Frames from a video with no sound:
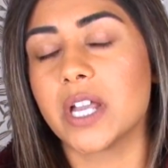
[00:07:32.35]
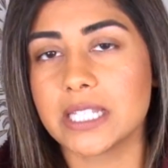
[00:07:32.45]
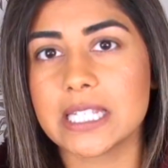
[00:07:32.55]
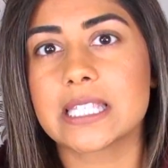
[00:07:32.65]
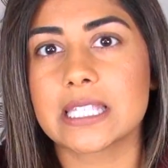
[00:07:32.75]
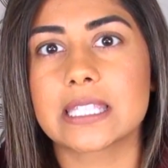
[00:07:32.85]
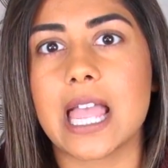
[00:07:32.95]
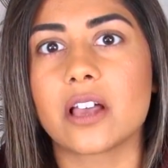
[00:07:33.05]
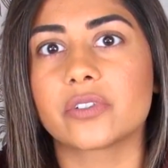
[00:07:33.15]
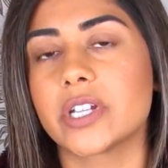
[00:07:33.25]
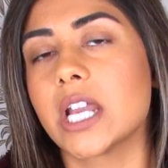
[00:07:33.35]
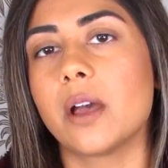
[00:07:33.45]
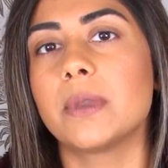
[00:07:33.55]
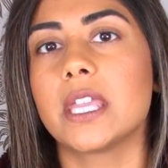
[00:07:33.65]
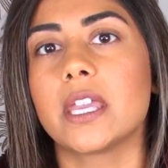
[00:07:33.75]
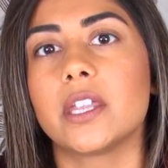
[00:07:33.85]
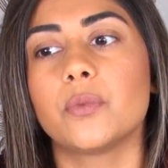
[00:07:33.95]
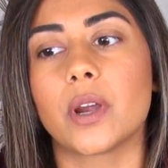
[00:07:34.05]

a decent salary coming in.